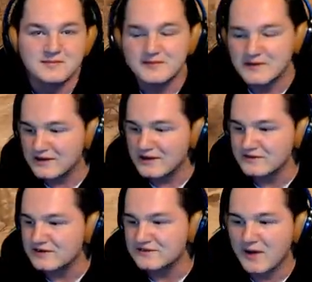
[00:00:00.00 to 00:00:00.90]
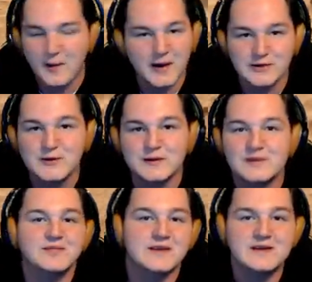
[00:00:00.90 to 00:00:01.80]
it, it's how I do it
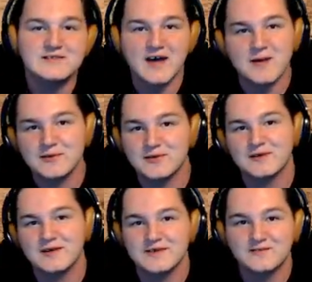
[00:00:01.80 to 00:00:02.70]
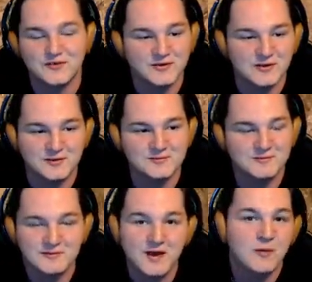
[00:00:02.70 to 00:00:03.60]
and it's how I've been doing it for
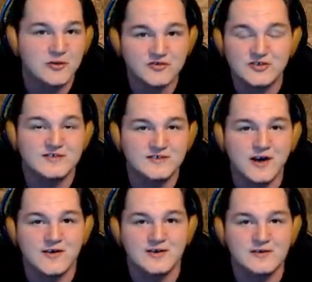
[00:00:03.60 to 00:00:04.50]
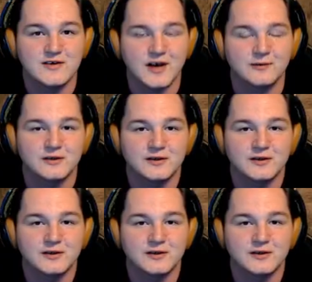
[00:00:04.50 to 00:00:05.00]
almost an entire year now.